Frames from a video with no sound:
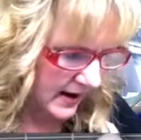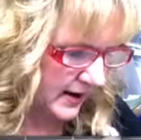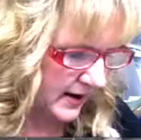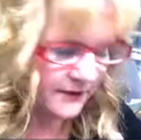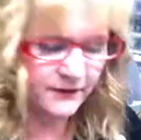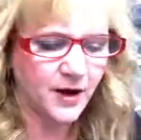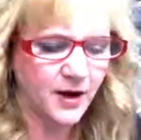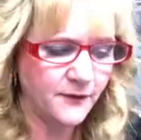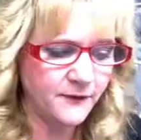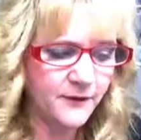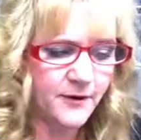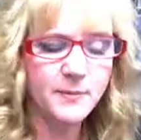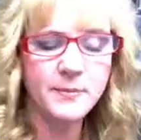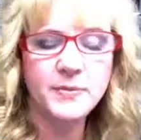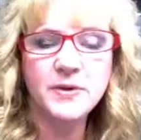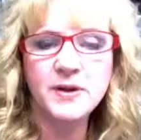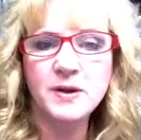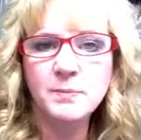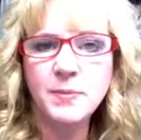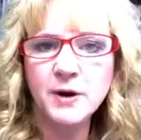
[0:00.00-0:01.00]
I've got from
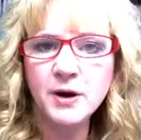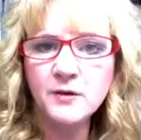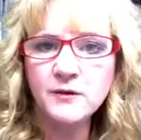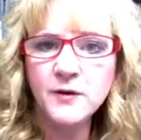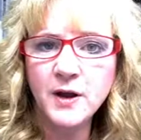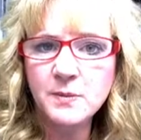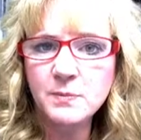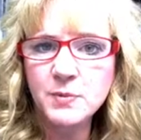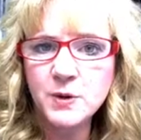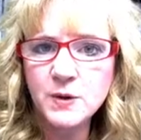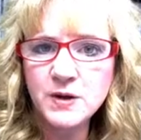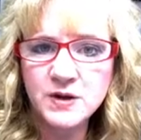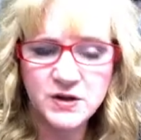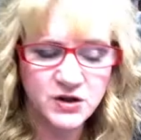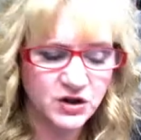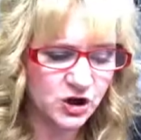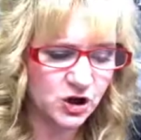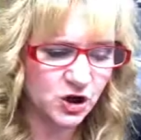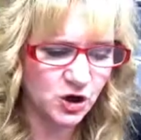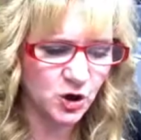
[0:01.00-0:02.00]
the Butterfly Beauties
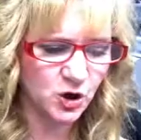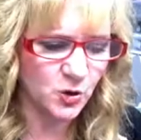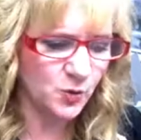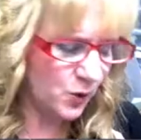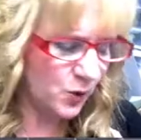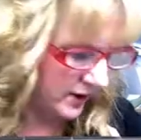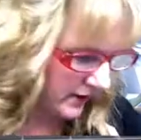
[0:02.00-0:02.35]
Cube, one